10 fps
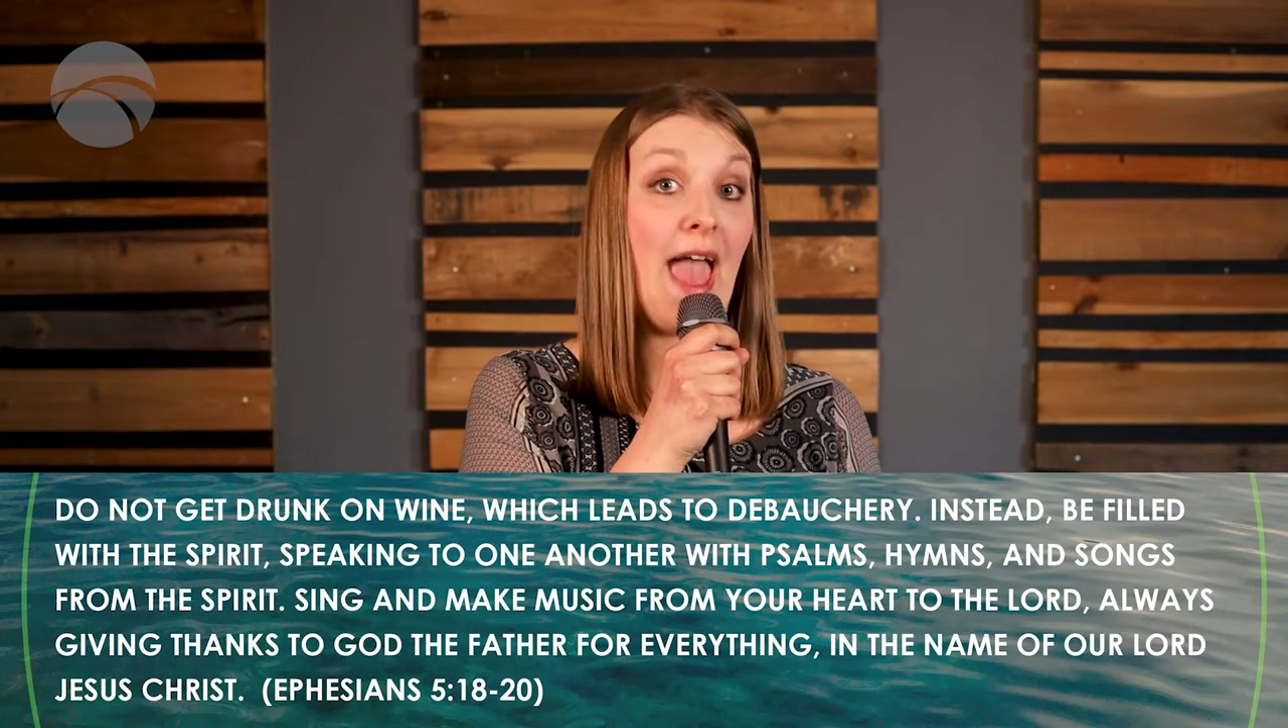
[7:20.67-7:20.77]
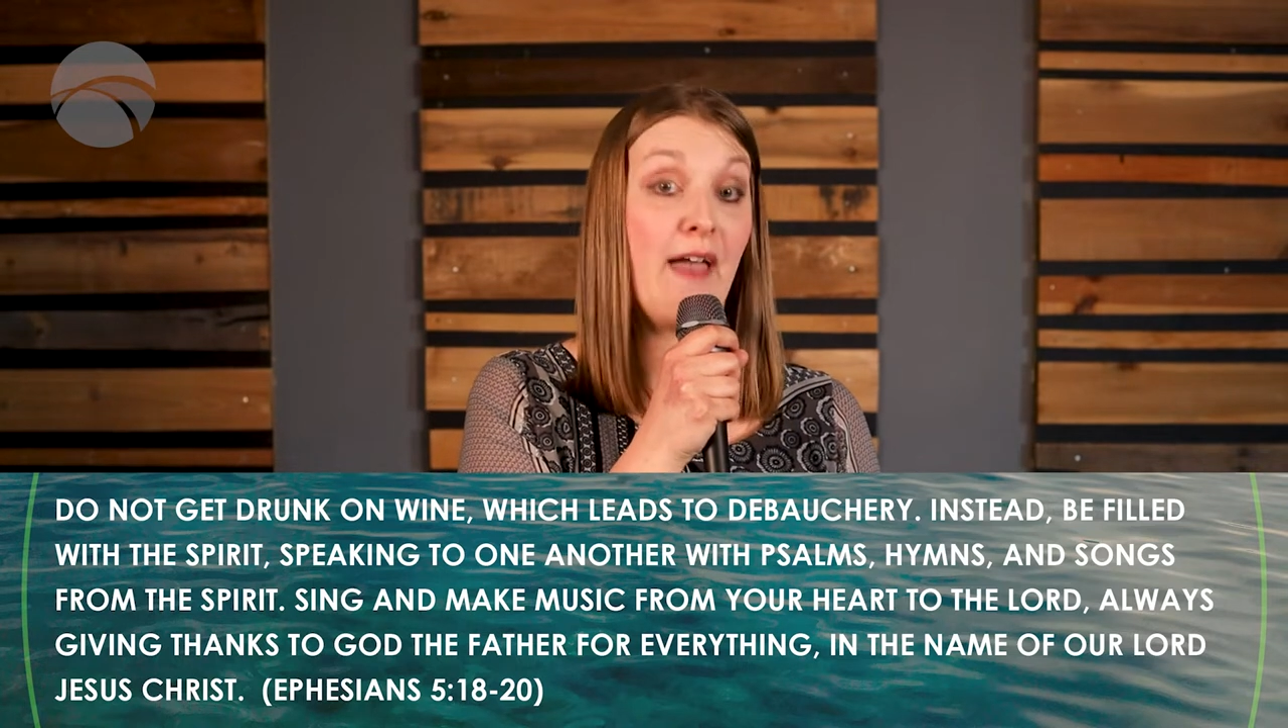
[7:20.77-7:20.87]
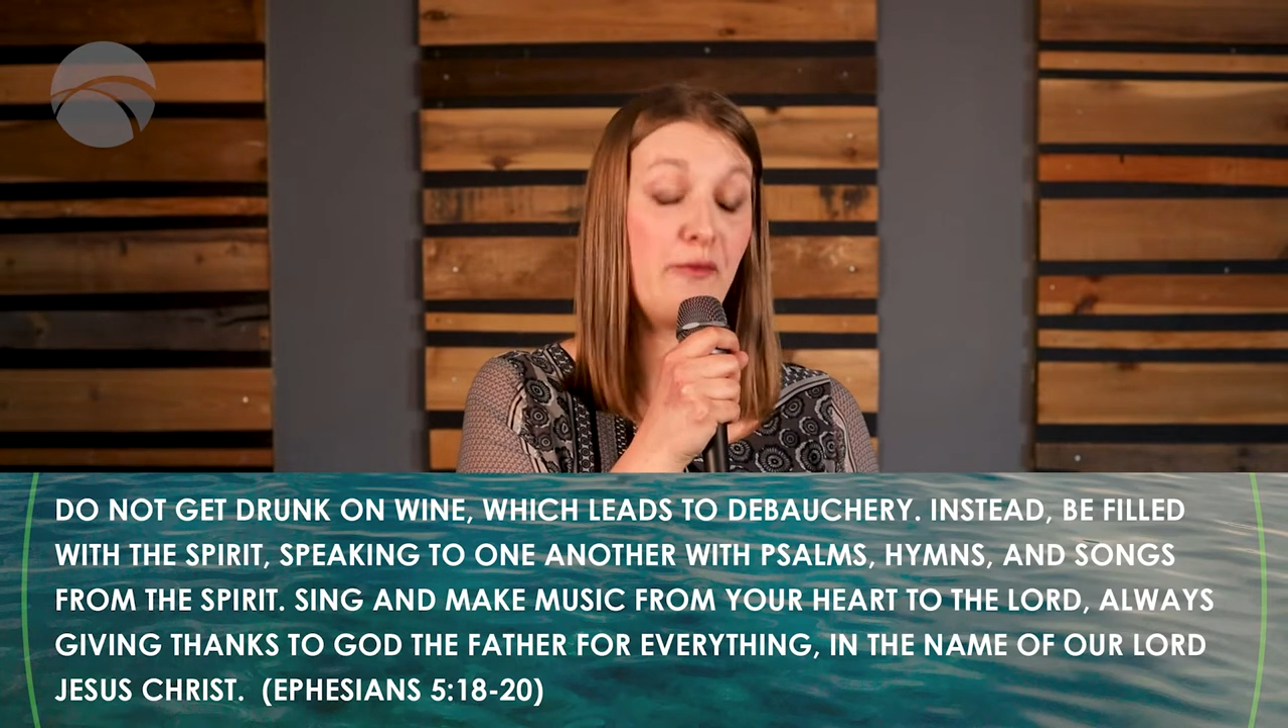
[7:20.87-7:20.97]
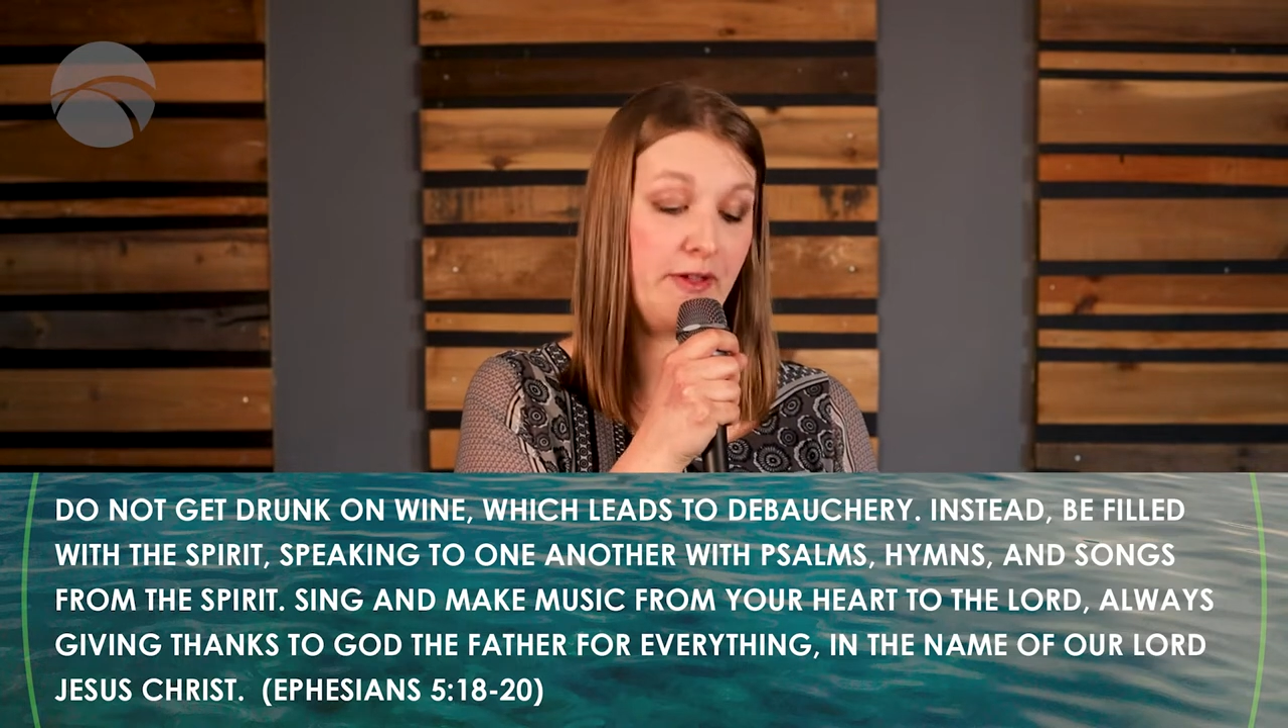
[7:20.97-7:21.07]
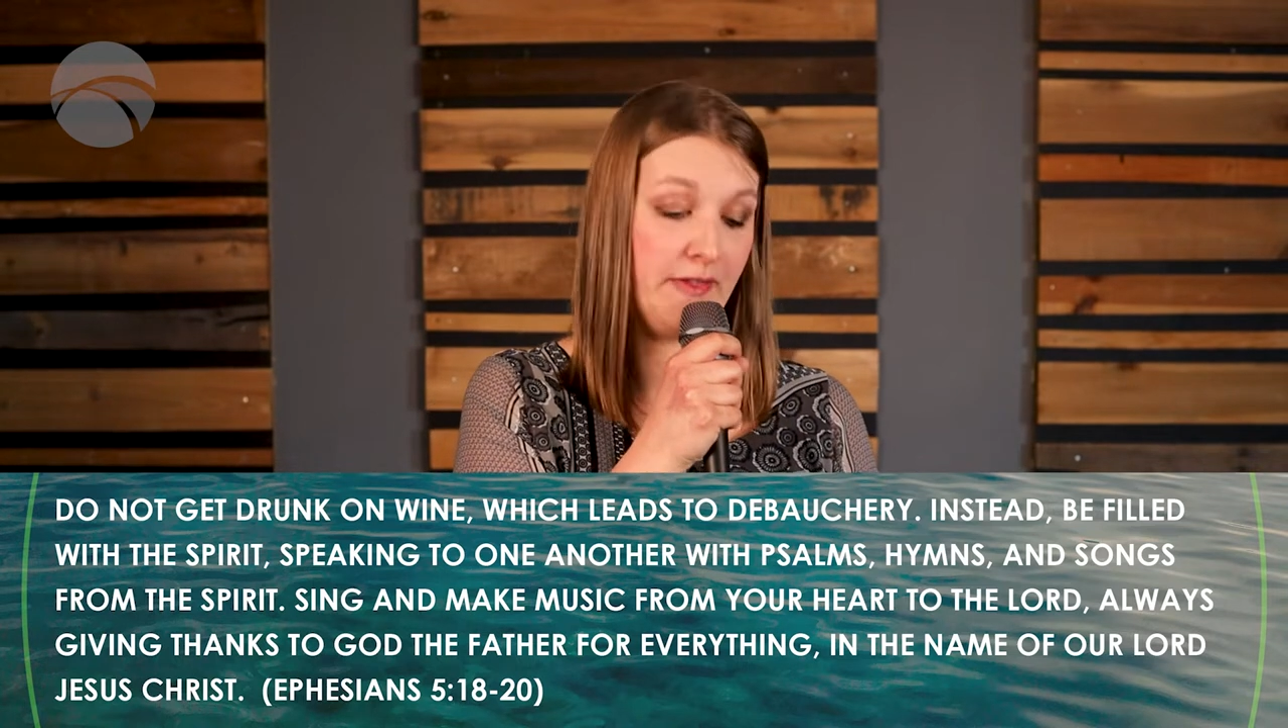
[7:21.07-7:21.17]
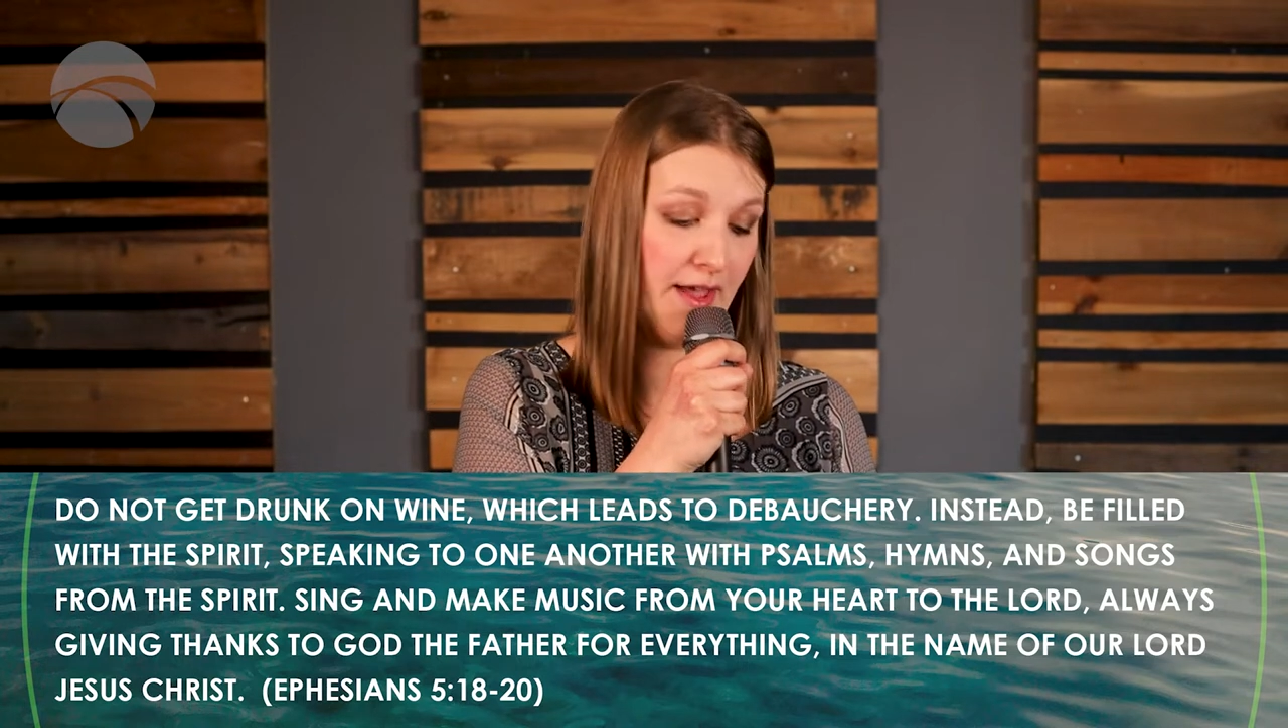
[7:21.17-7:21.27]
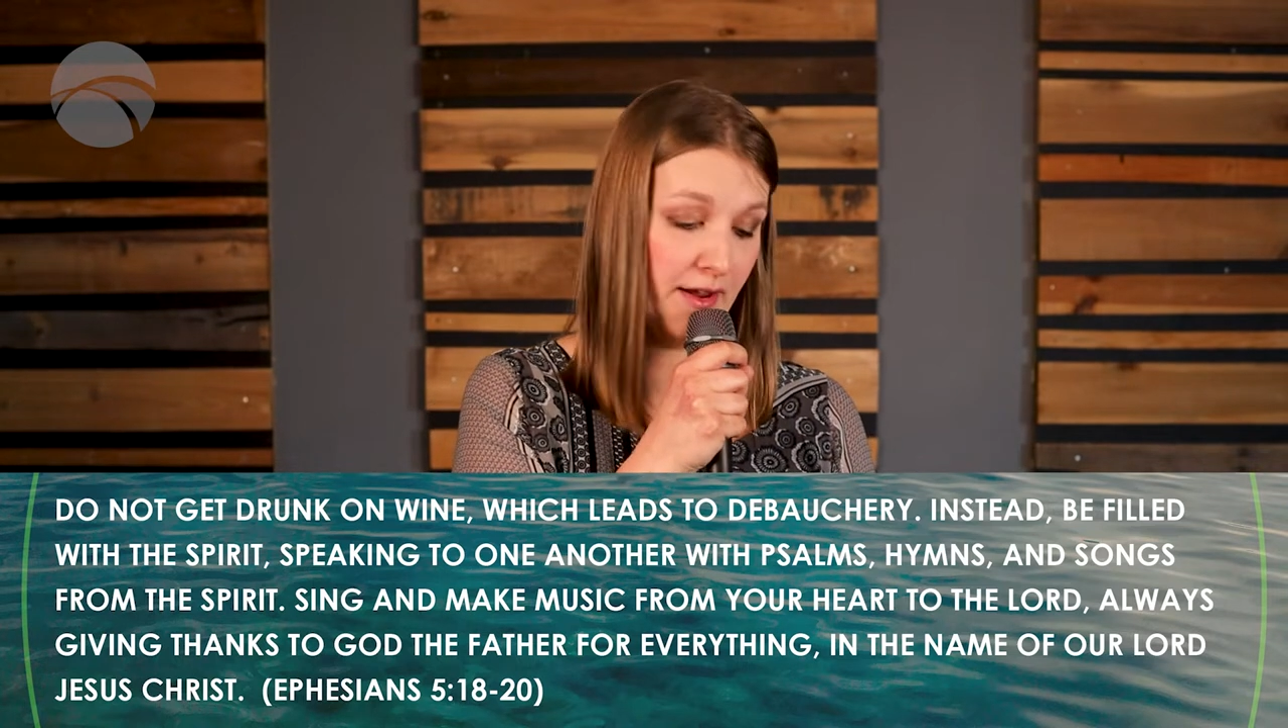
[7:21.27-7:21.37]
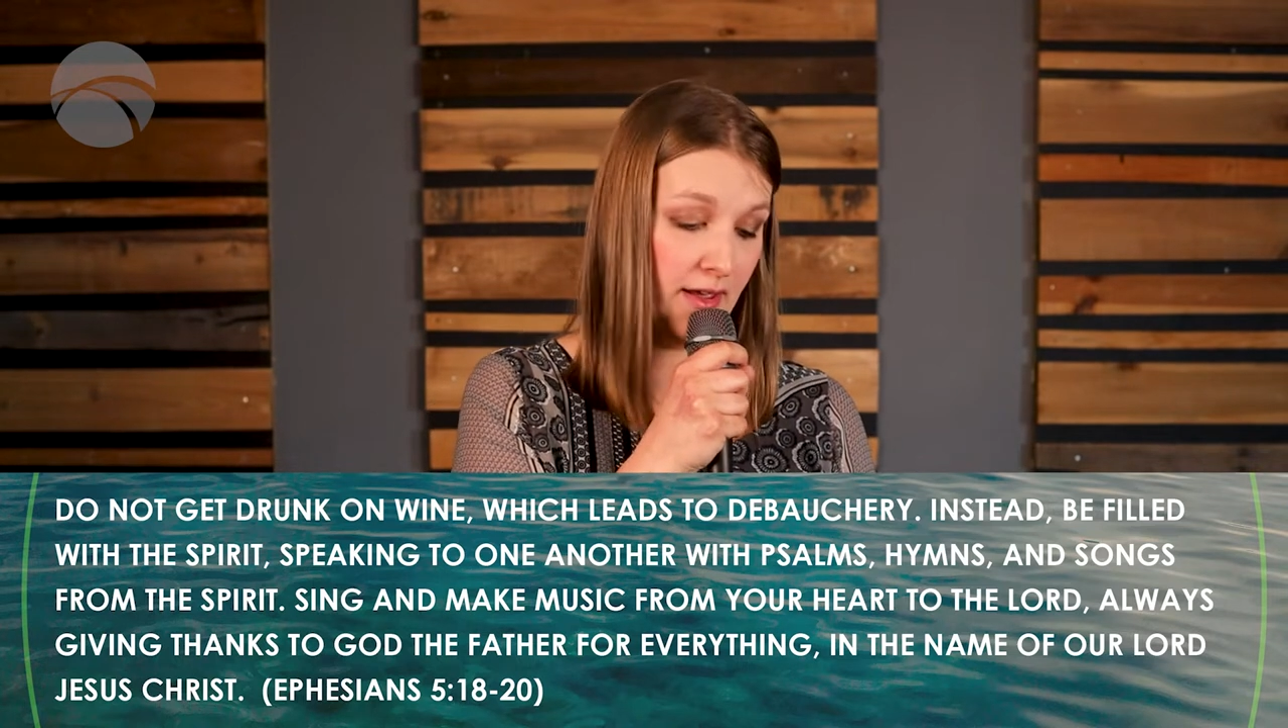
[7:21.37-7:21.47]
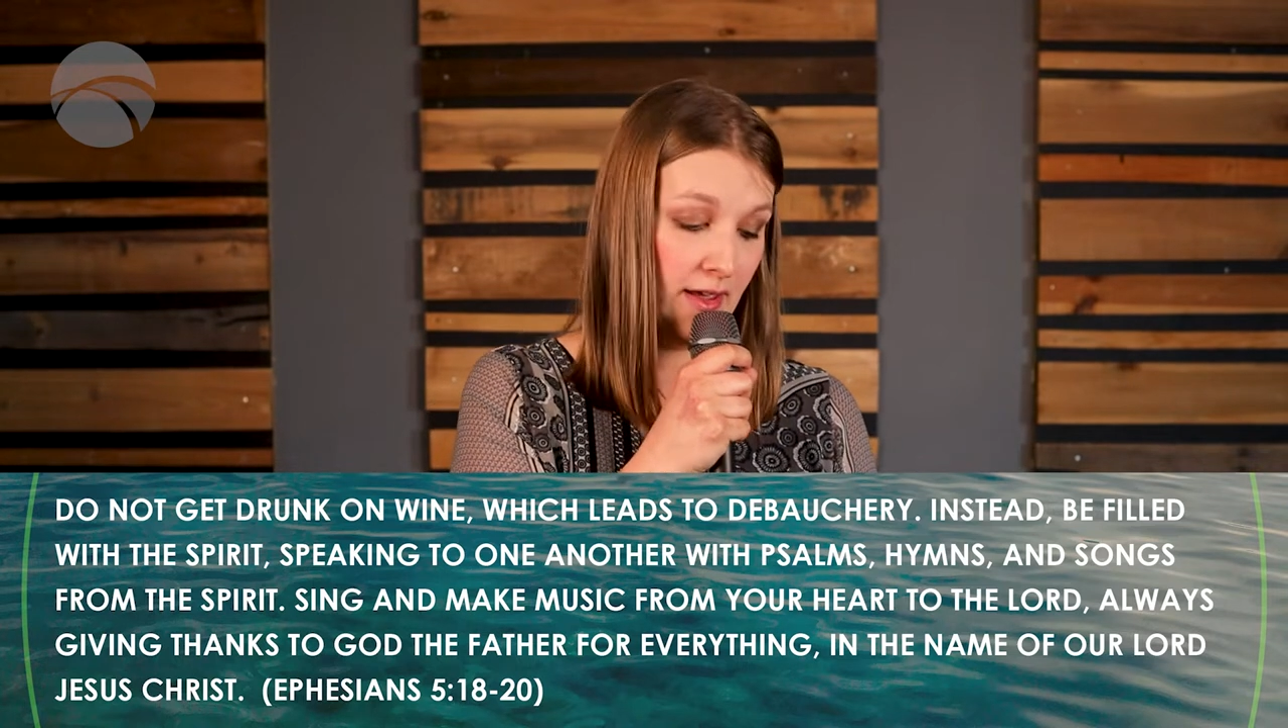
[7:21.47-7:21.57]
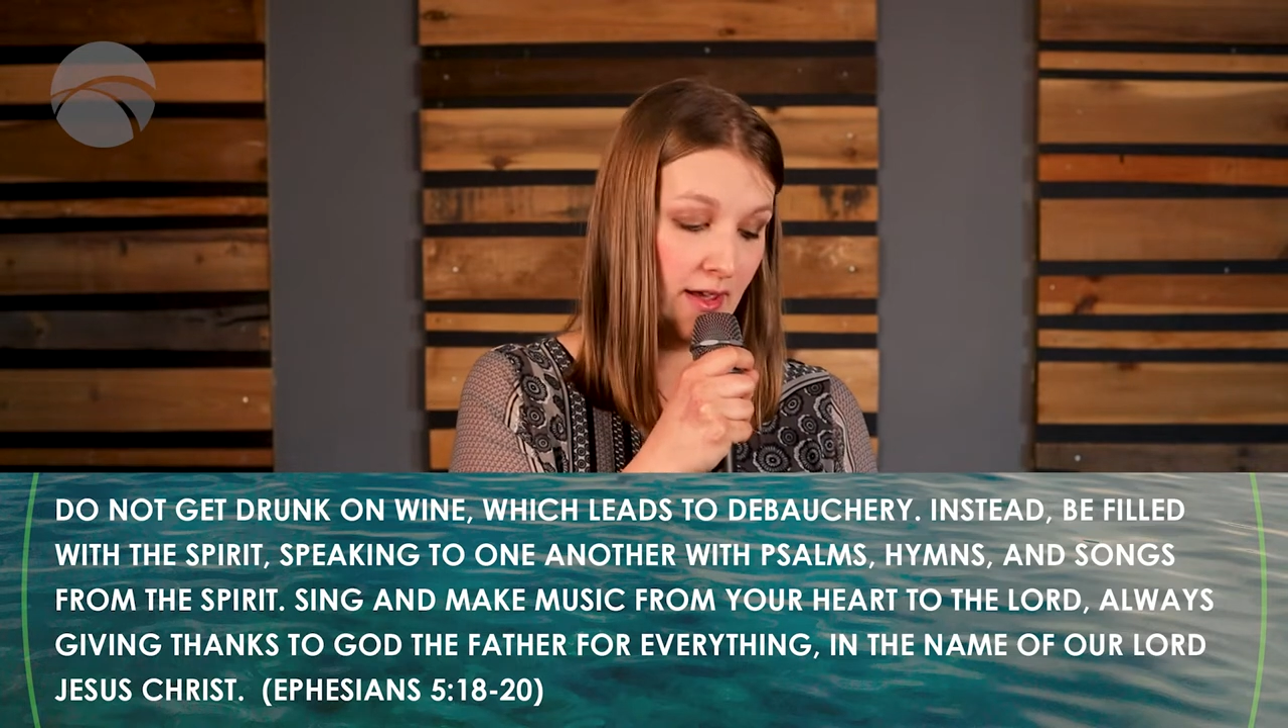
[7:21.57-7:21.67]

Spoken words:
everything